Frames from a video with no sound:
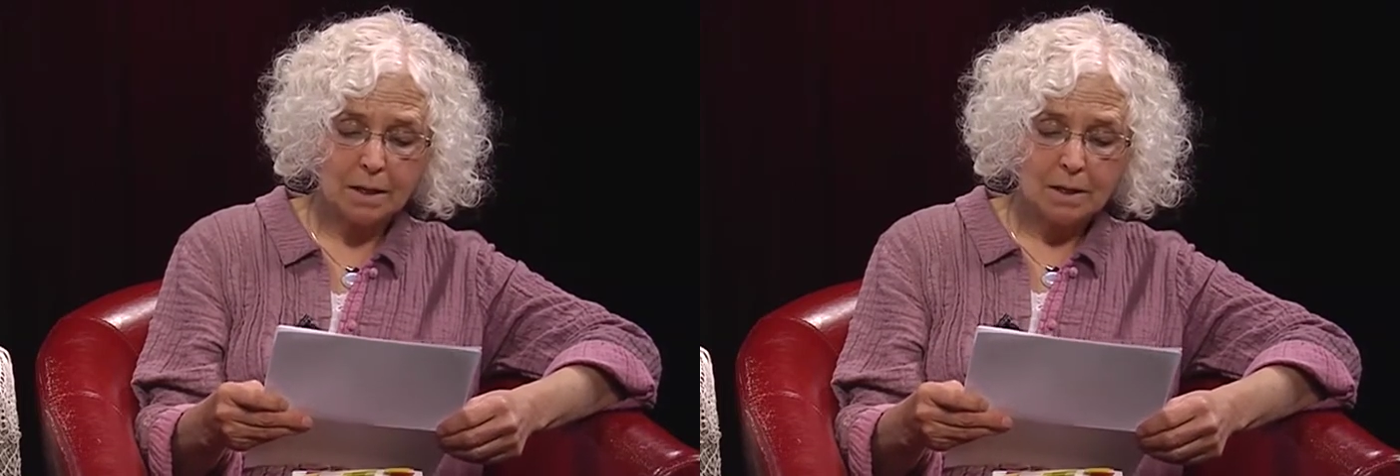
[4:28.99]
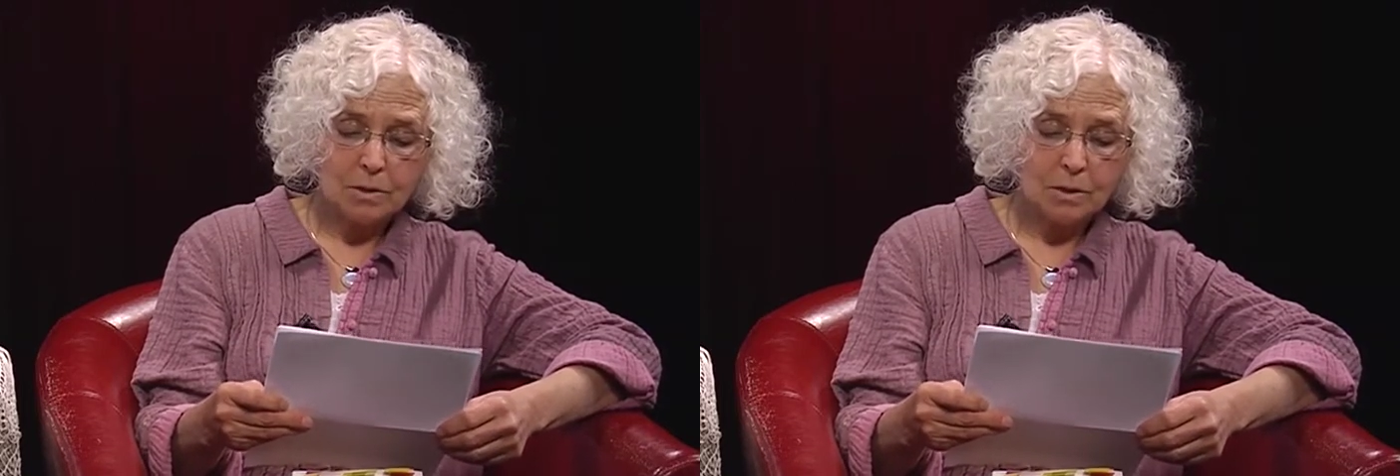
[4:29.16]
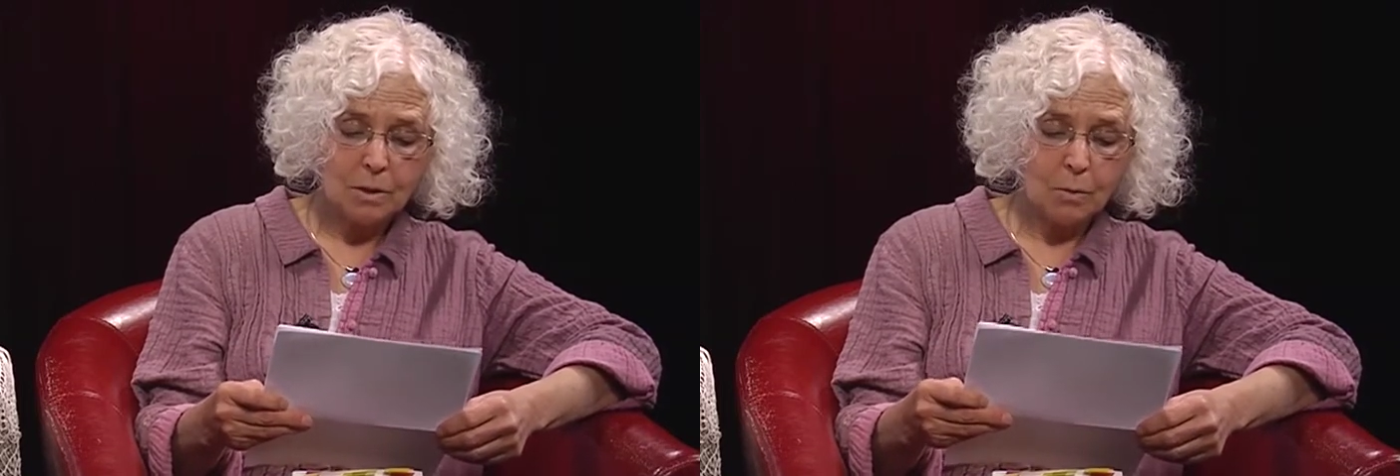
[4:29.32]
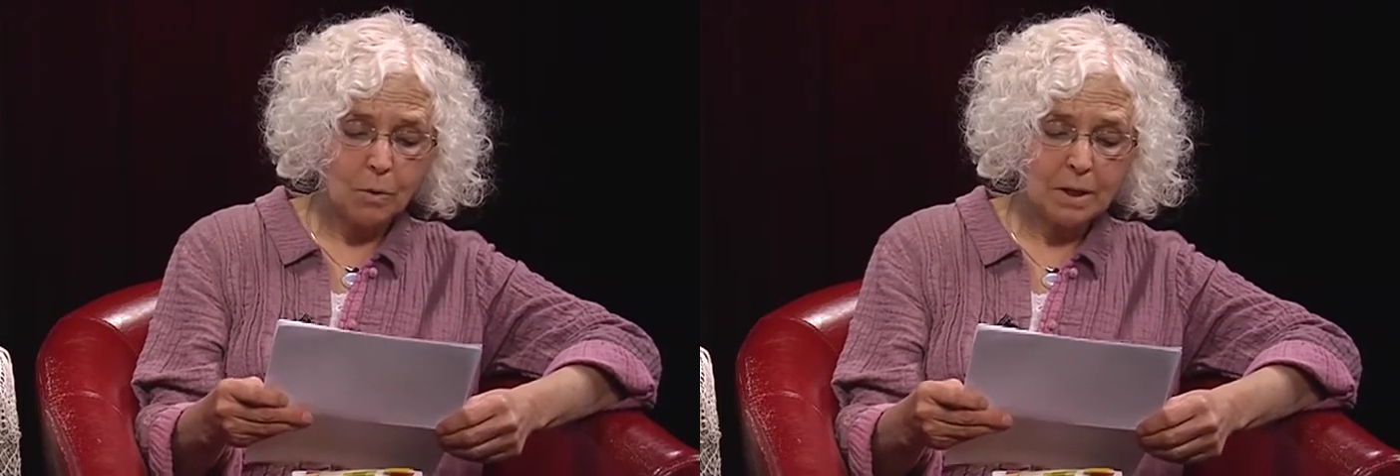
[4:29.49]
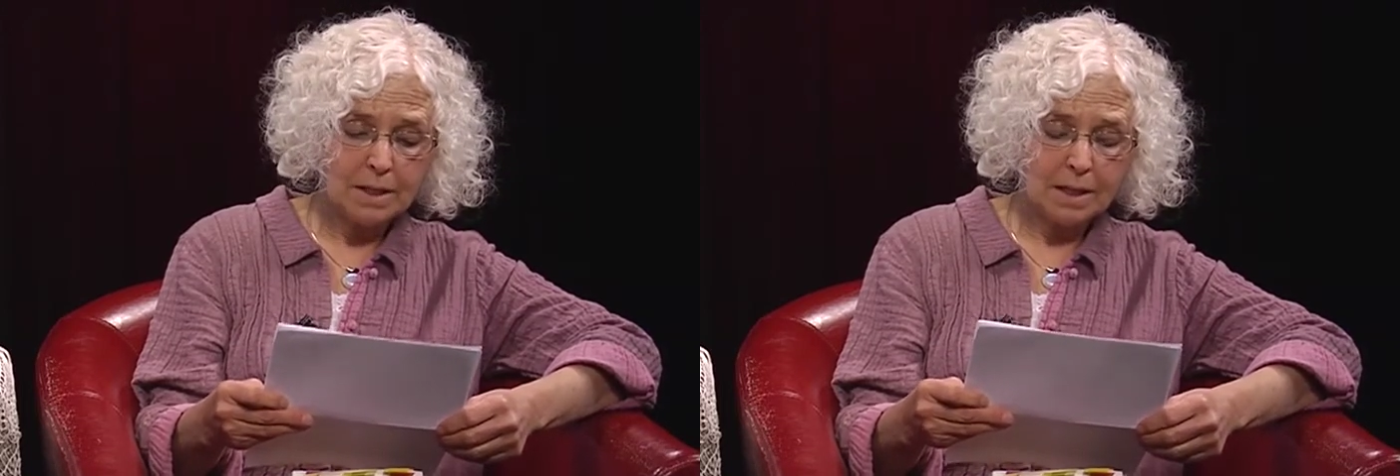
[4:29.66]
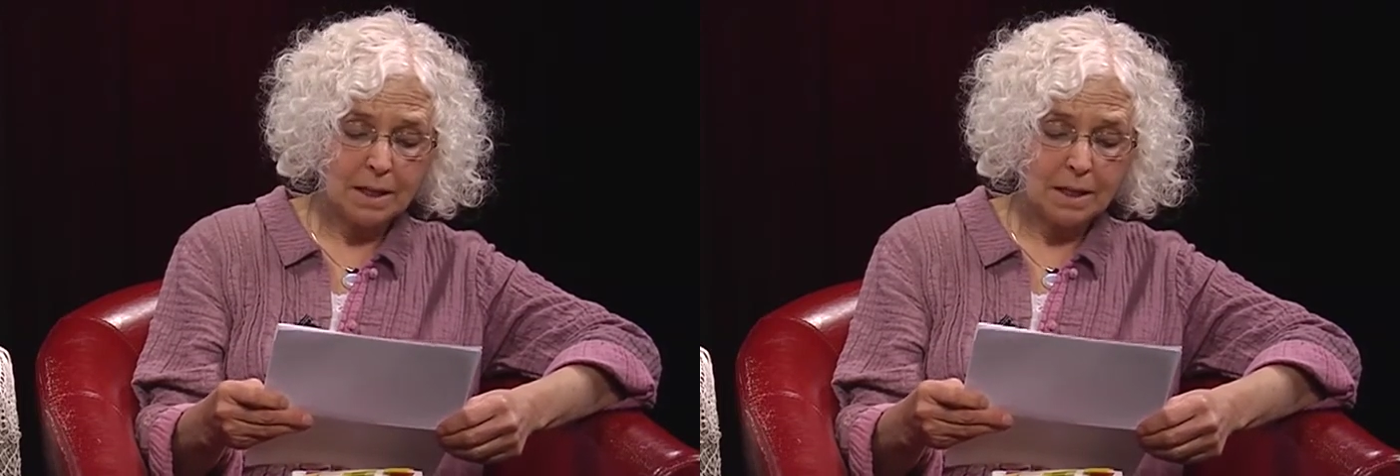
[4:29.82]
so that
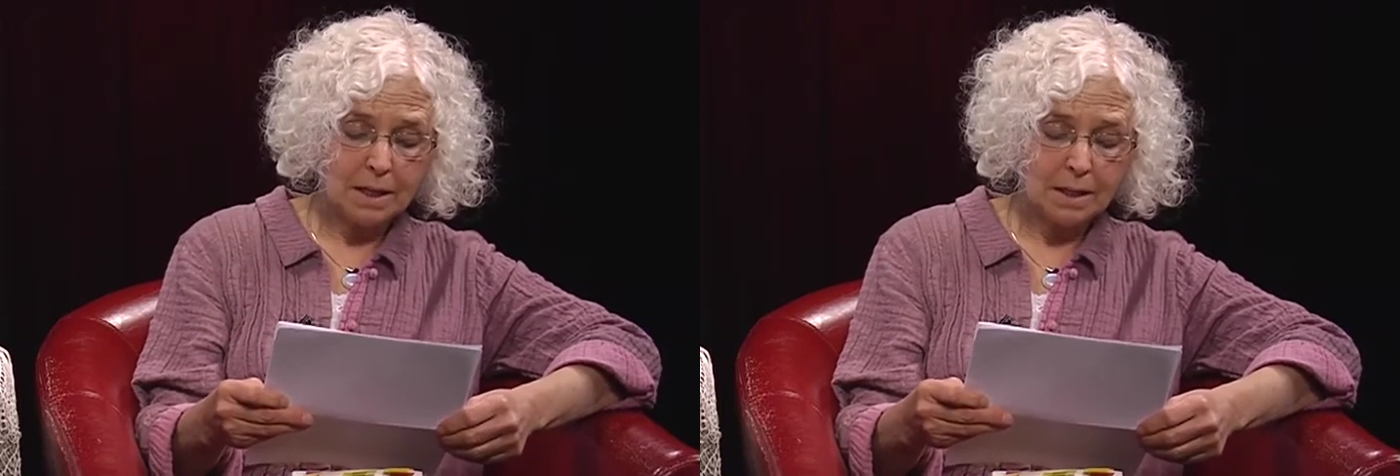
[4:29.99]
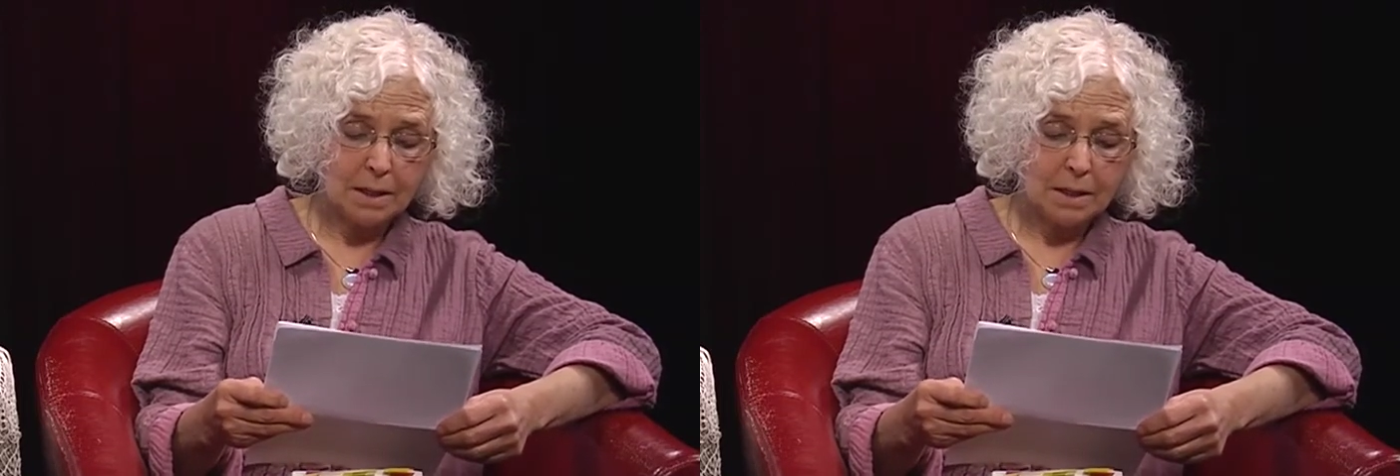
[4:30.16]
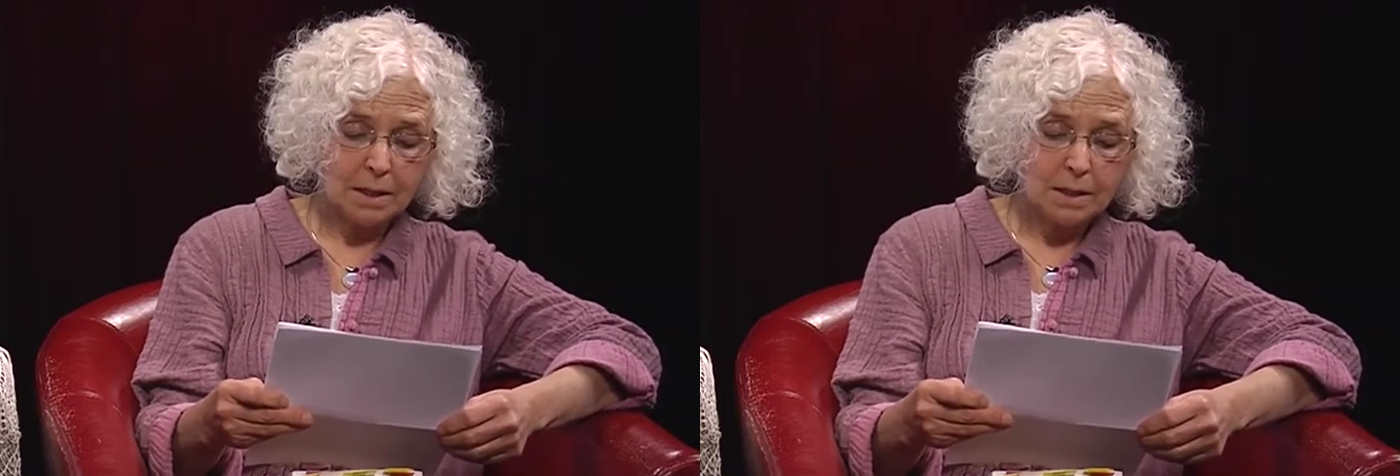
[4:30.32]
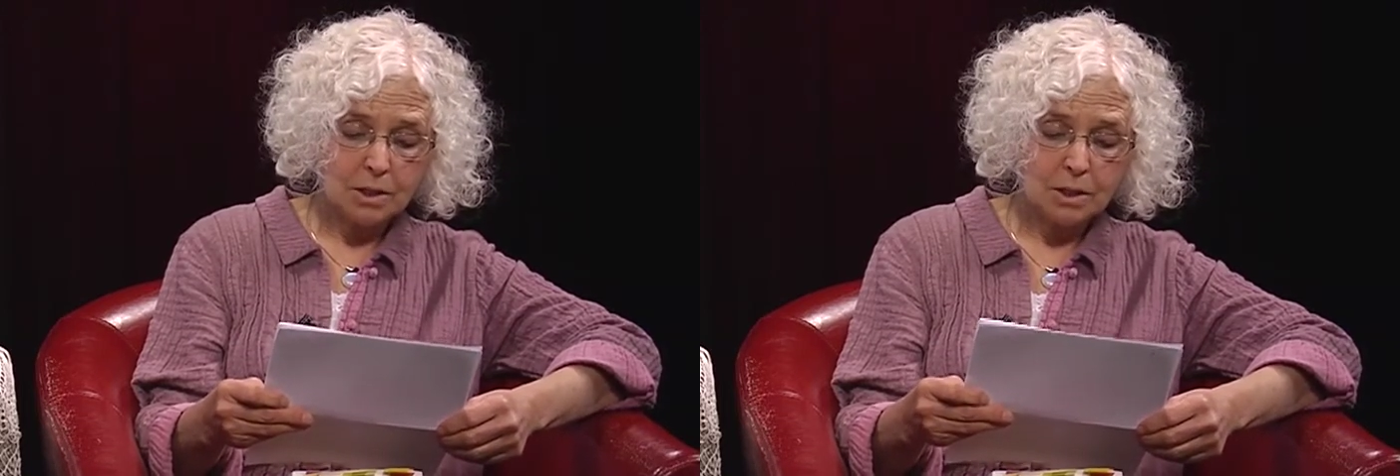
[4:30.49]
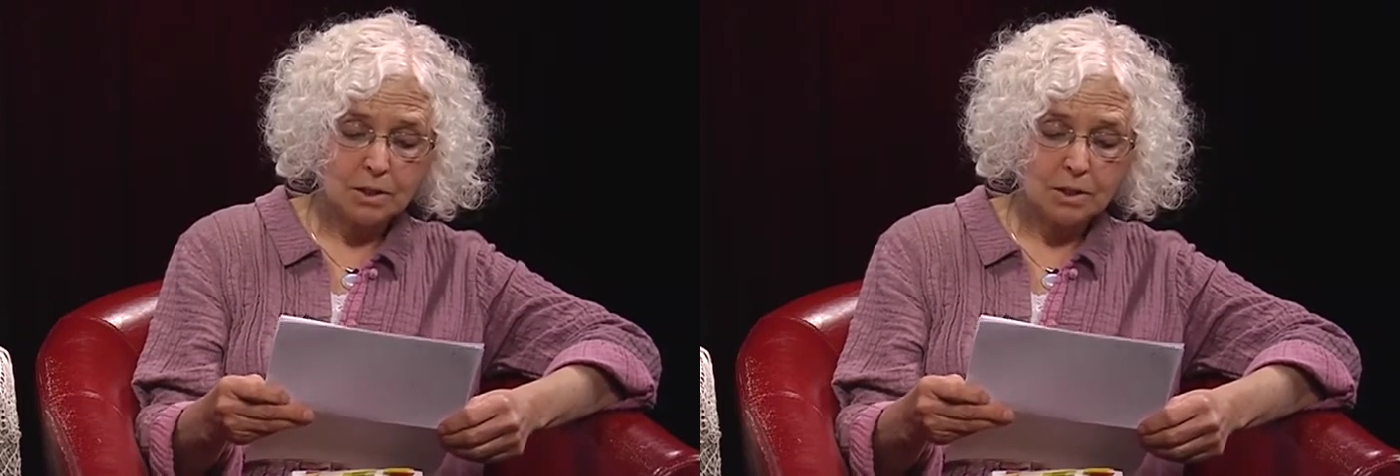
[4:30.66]
one day she